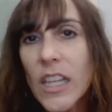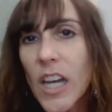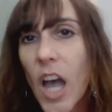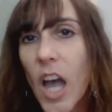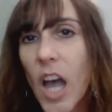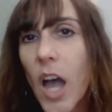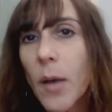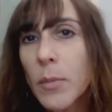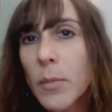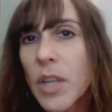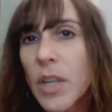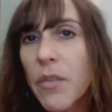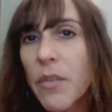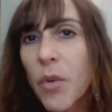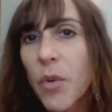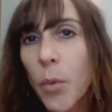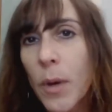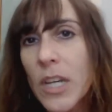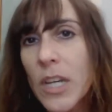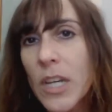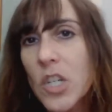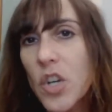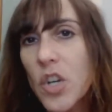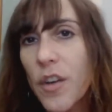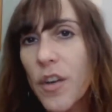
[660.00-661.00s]
common level
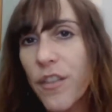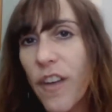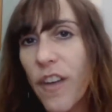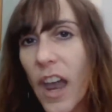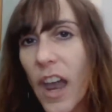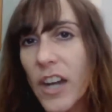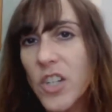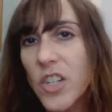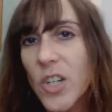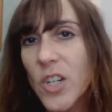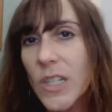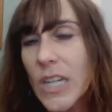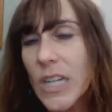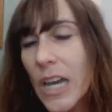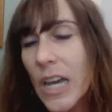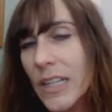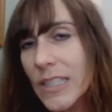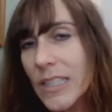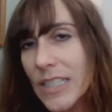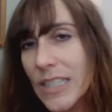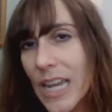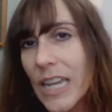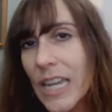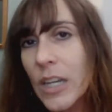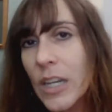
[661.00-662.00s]
ratio factor
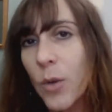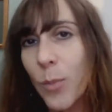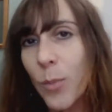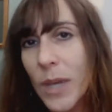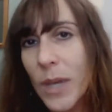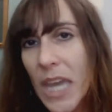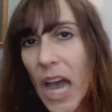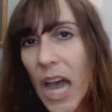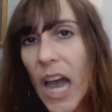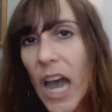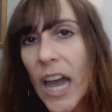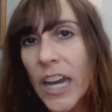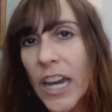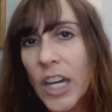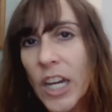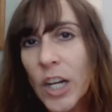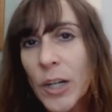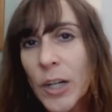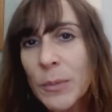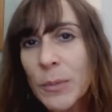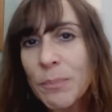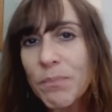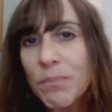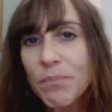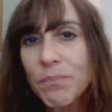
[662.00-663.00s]
does tend to be
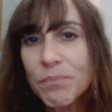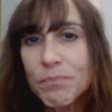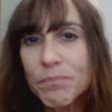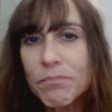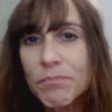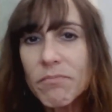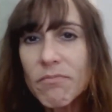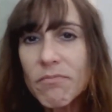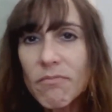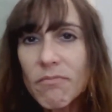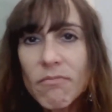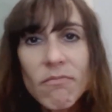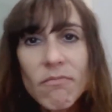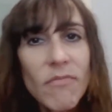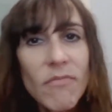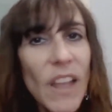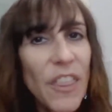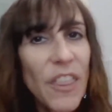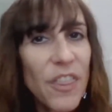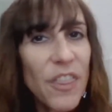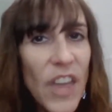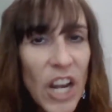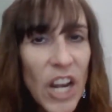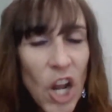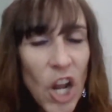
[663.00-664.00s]
higher
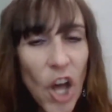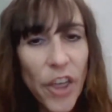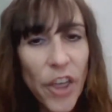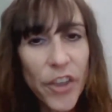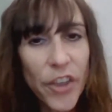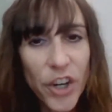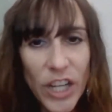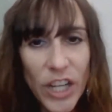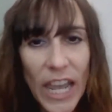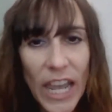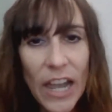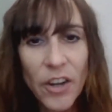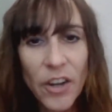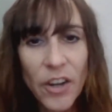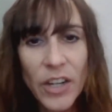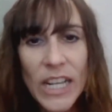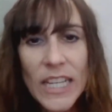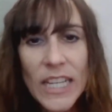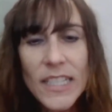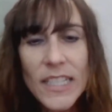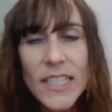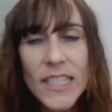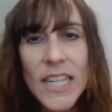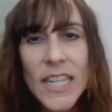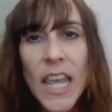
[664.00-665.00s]
than other
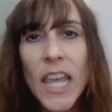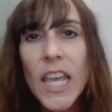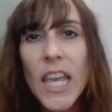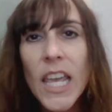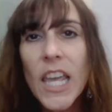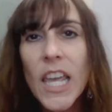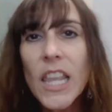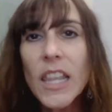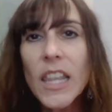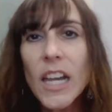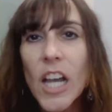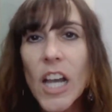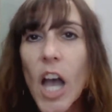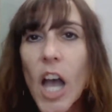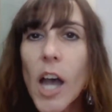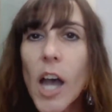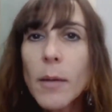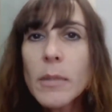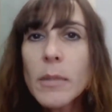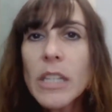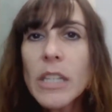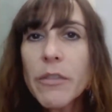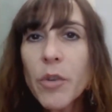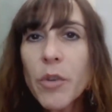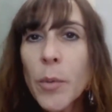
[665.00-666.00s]
counties. That
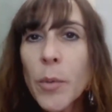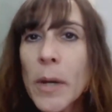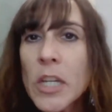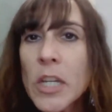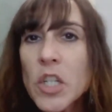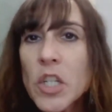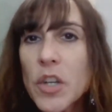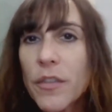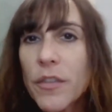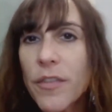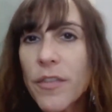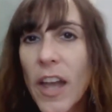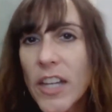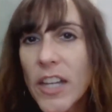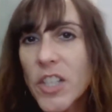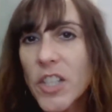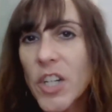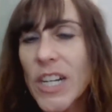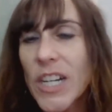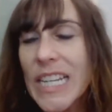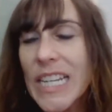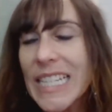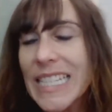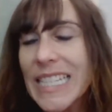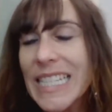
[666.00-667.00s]
common level ratio factor
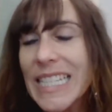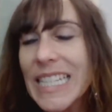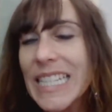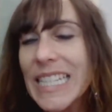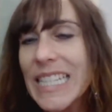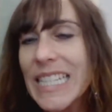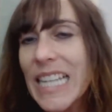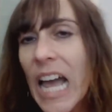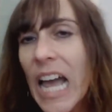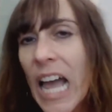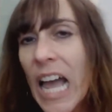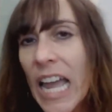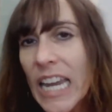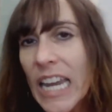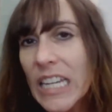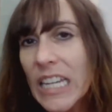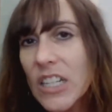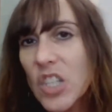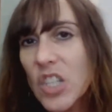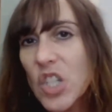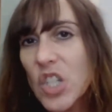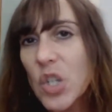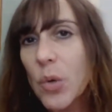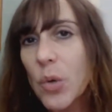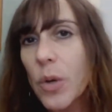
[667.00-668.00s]
is designed
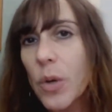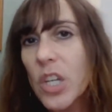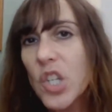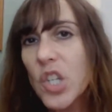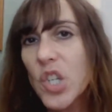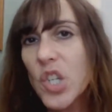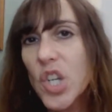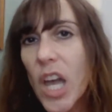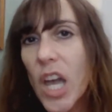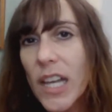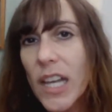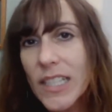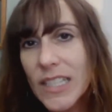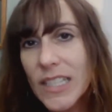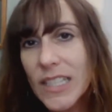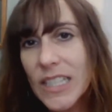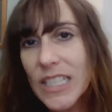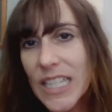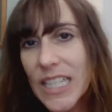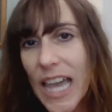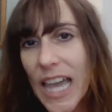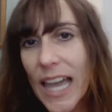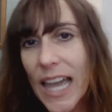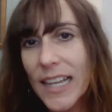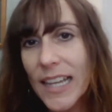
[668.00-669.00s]
to adjust the
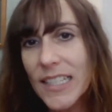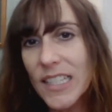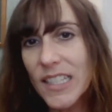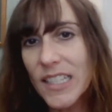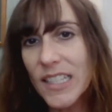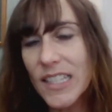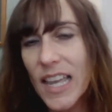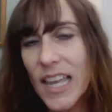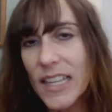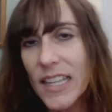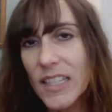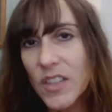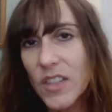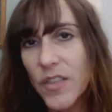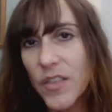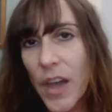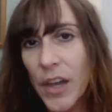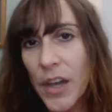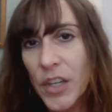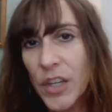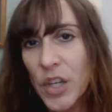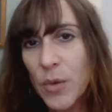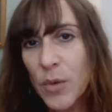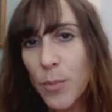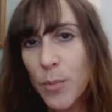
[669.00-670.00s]
tax assessed
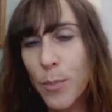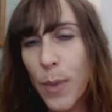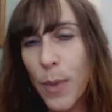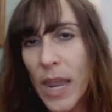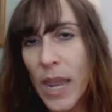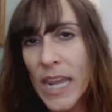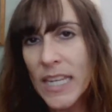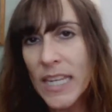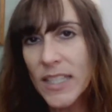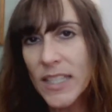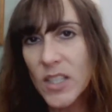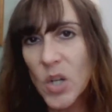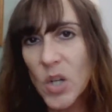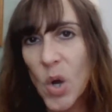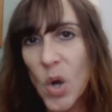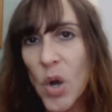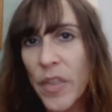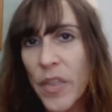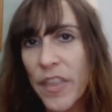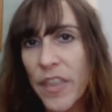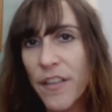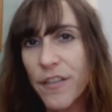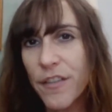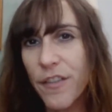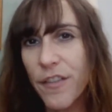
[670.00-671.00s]
value based
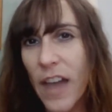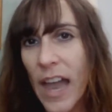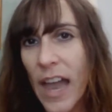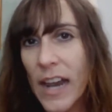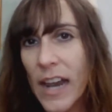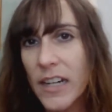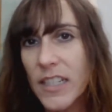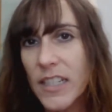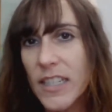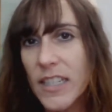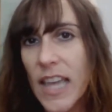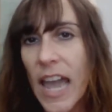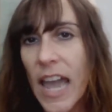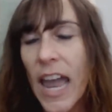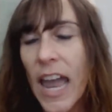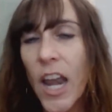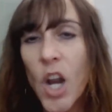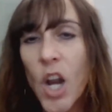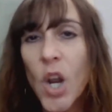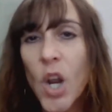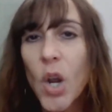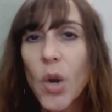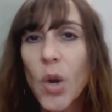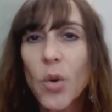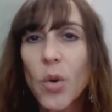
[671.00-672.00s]
on the fact that
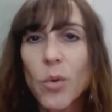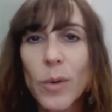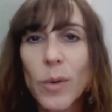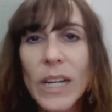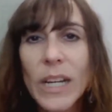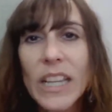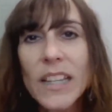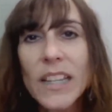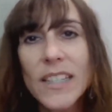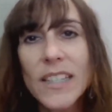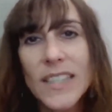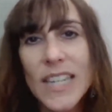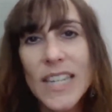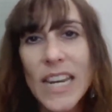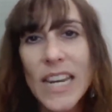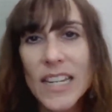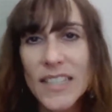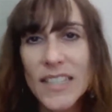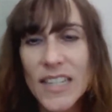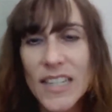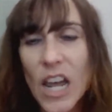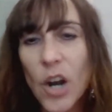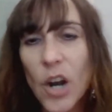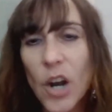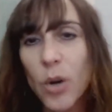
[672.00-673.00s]
real estate
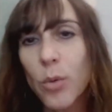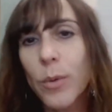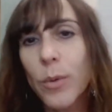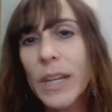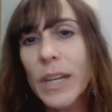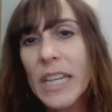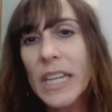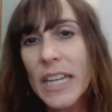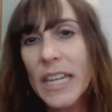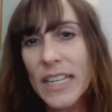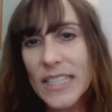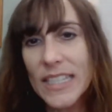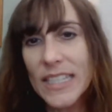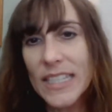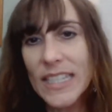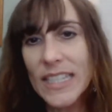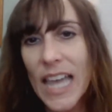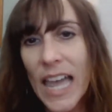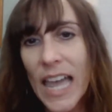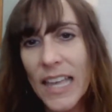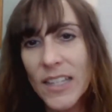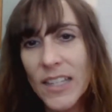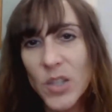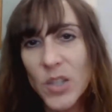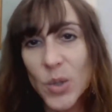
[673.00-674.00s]
is not
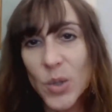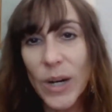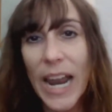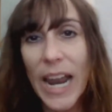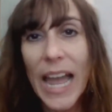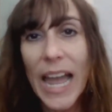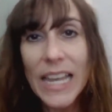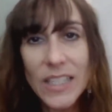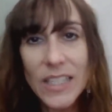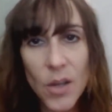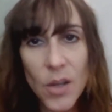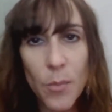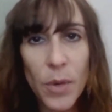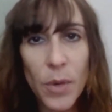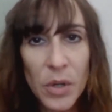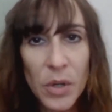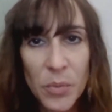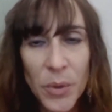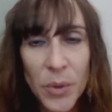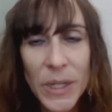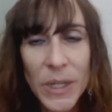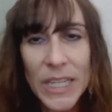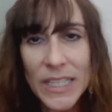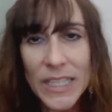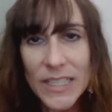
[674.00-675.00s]
reassessed or hasn't been
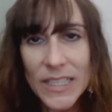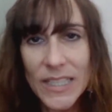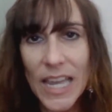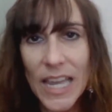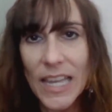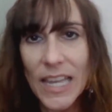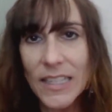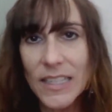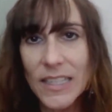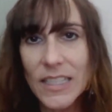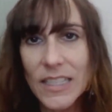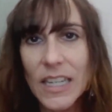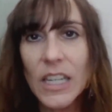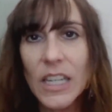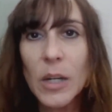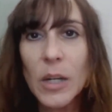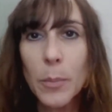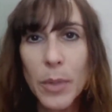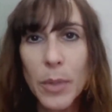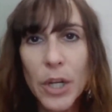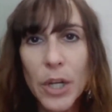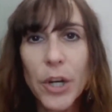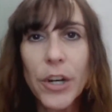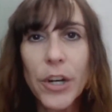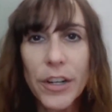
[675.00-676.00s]
reassessed in a
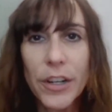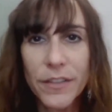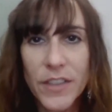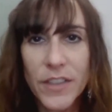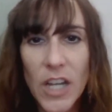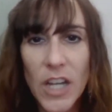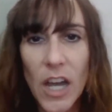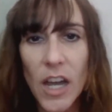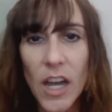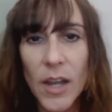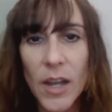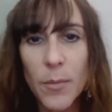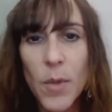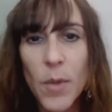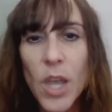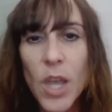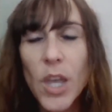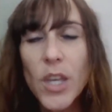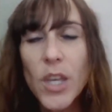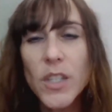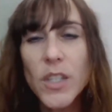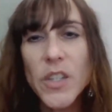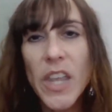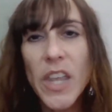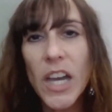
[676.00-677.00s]
period of time.
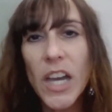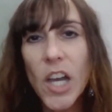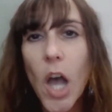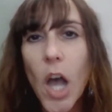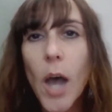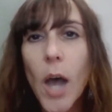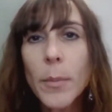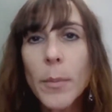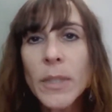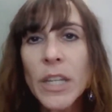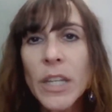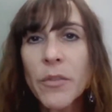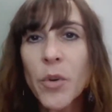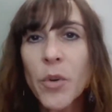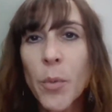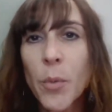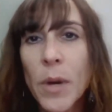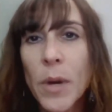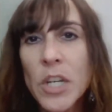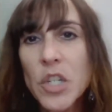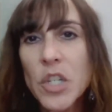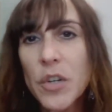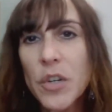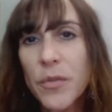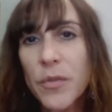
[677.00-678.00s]
So that common level
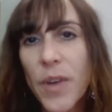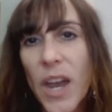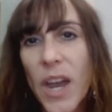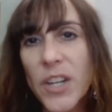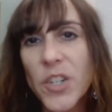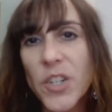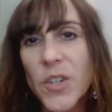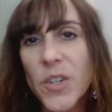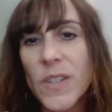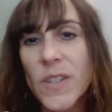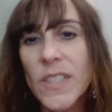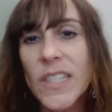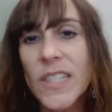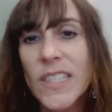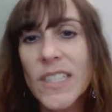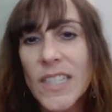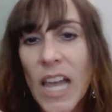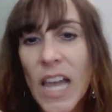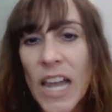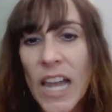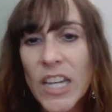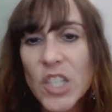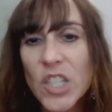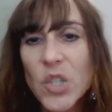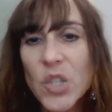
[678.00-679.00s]
ratio factor is
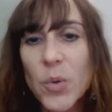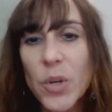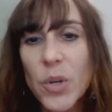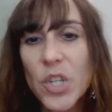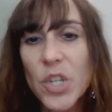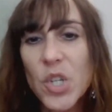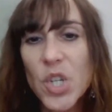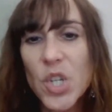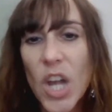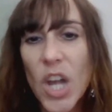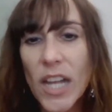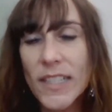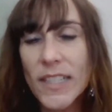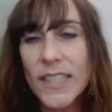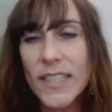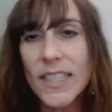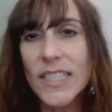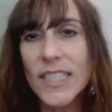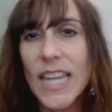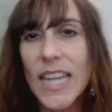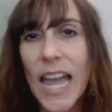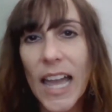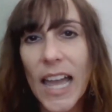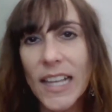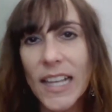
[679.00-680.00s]
designed to adjust the
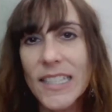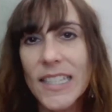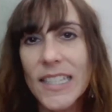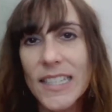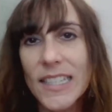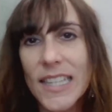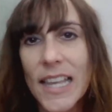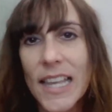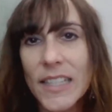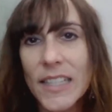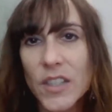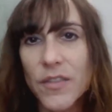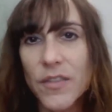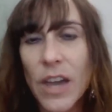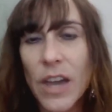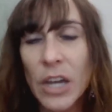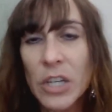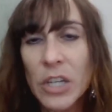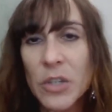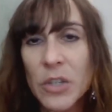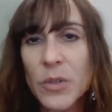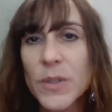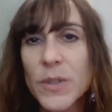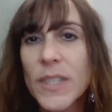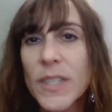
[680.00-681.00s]
tax assessed
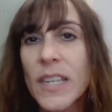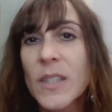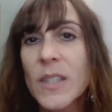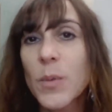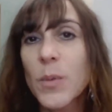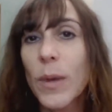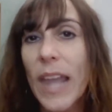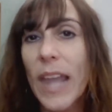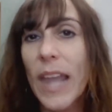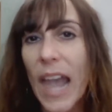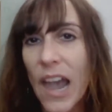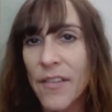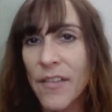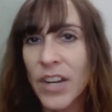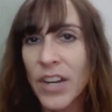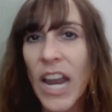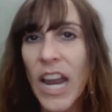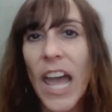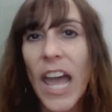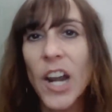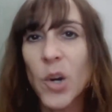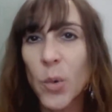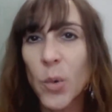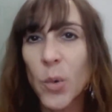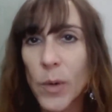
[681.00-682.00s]
value since we haven't
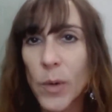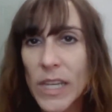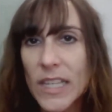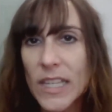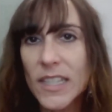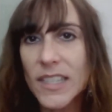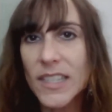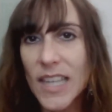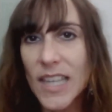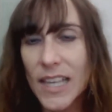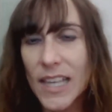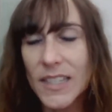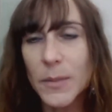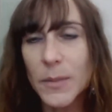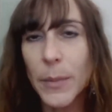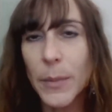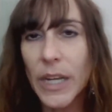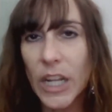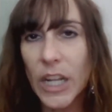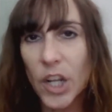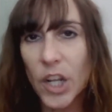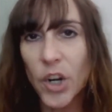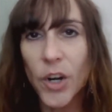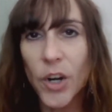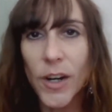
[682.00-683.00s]
had a
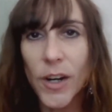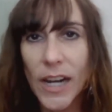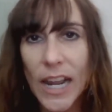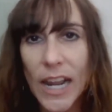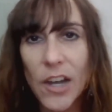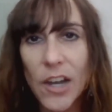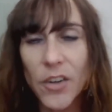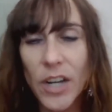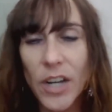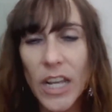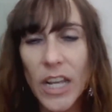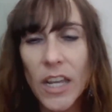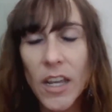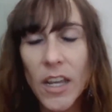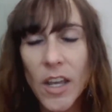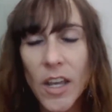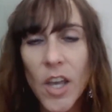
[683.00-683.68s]
reassessment in our county.